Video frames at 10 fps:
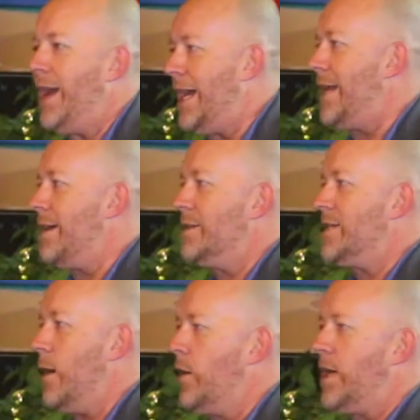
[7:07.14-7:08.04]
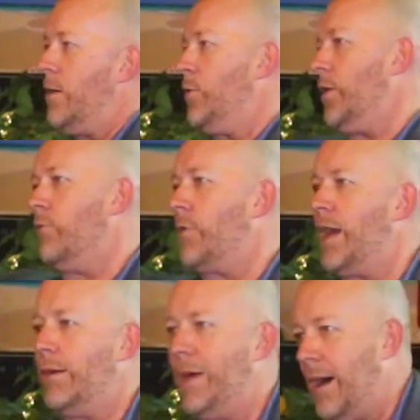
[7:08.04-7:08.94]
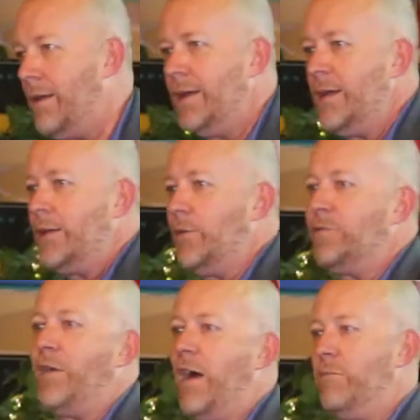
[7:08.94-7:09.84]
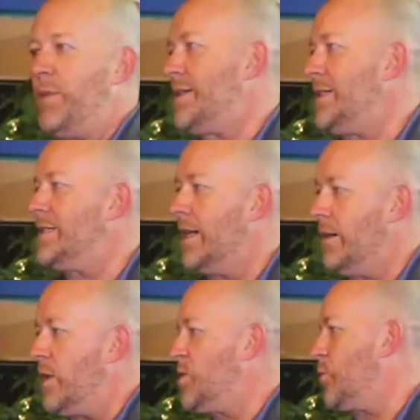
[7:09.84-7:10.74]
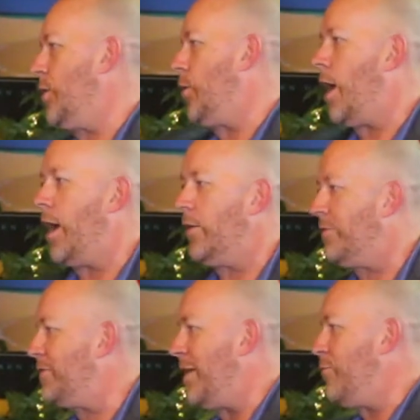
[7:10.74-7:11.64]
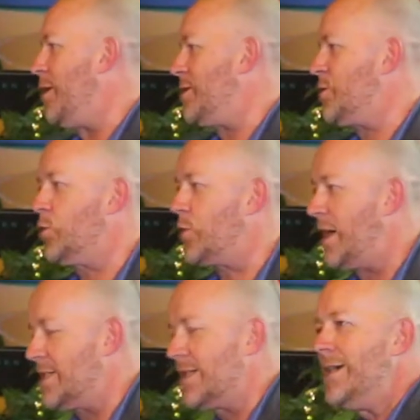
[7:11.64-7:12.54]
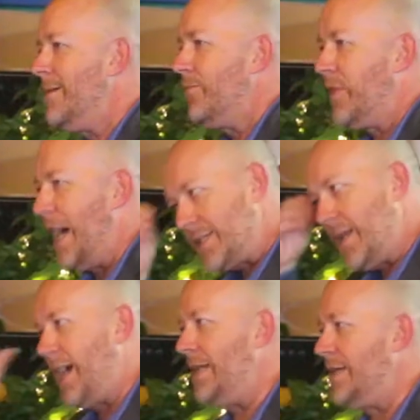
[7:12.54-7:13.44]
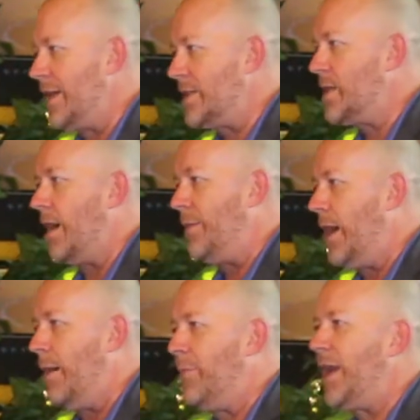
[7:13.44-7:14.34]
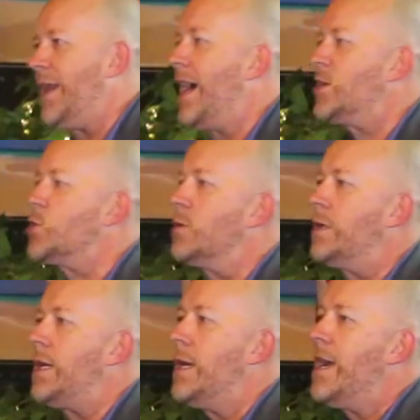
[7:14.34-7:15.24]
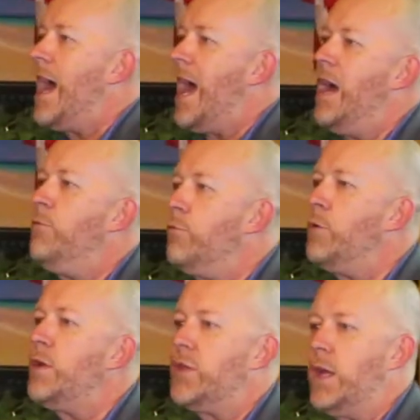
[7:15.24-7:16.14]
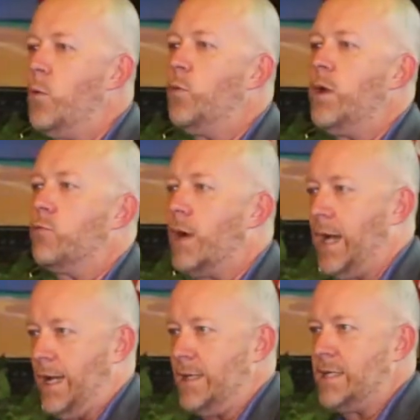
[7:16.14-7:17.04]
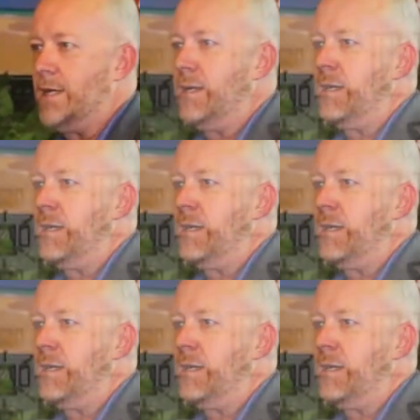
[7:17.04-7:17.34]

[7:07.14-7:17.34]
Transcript: idea and say, okay, we're going to write about the five best Italian restaurants" or how the five ways to dress. That's an idea that's coming up. But it actually, everything we write